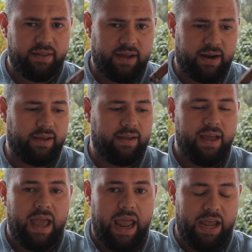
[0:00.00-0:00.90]
that I
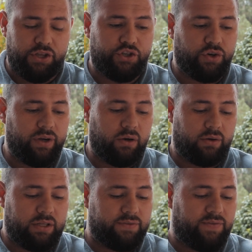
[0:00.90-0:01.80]
enjoy a
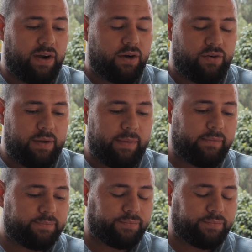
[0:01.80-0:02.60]
lot. It's very creamy.